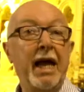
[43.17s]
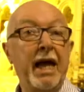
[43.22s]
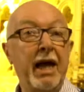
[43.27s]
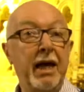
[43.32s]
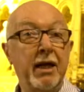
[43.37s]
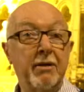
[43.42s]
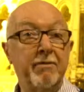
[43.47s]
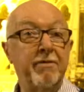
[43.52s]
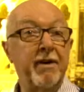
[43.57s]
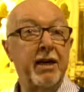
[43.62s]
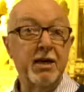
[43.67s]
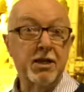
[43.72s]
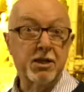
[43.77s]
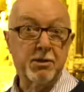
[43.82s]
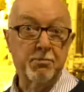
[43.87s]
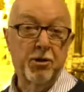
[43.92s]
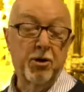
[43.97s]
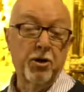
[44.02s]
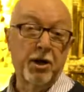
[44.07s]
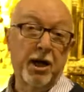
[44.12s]
in a very
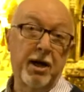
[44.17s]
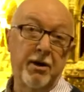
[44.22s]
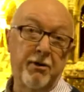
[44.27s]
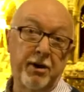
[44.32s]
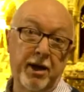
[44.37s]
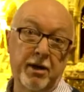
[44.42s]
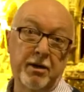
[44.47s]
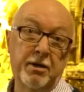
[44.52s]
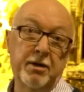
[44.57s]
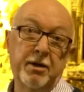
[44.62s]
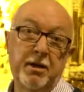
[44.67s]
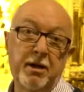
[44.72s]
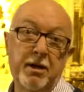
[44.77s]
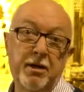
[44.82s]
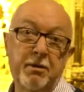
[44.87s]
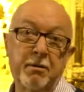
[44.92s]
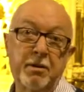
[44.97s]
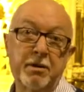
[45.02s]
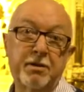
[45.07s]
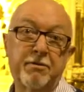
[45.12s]
small area.
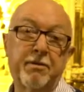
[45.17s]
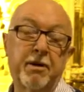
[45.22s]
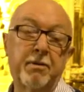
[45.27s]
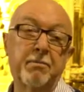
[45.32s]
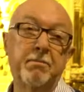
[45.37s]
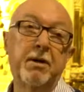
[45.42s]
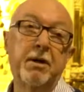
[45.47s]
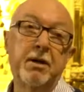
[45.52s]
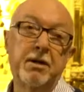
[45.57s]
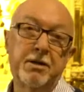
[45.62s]
It was from